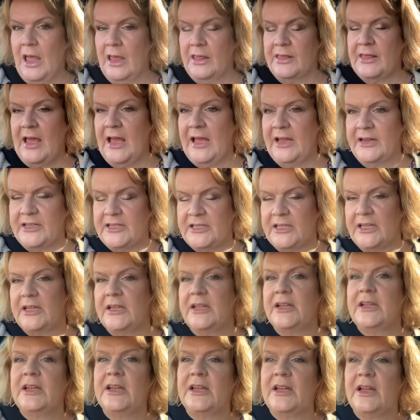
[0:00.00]
that
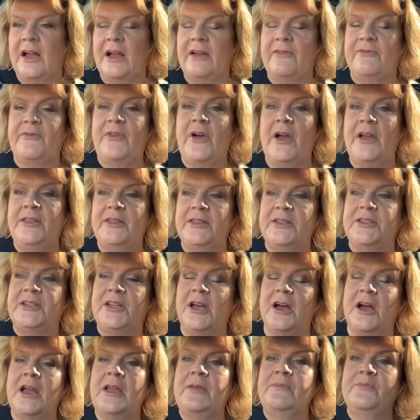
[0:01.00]
I find the
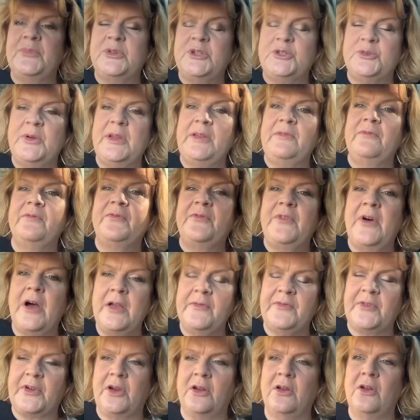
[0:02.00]
time between
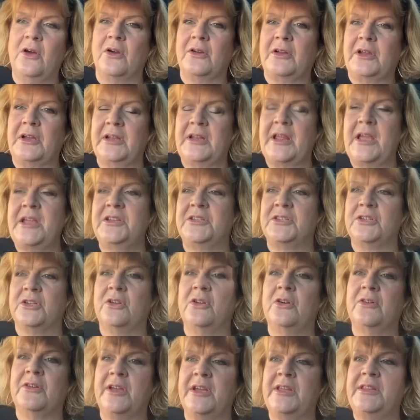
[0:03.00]
5 o'clock and 8
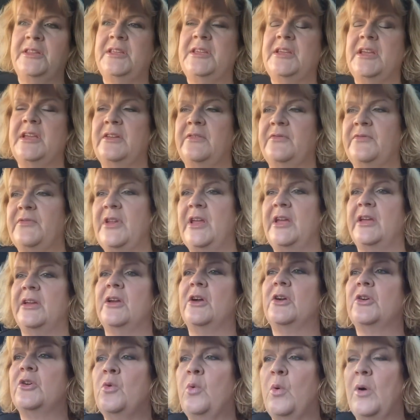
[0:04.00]
o'clock in the
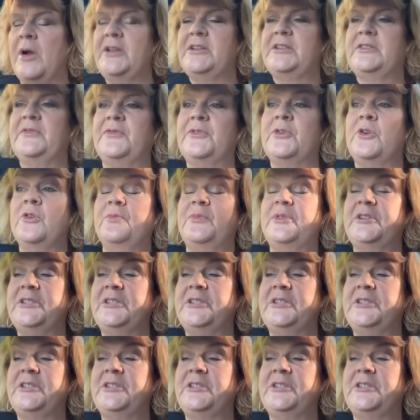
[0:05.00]
evening quite difficult,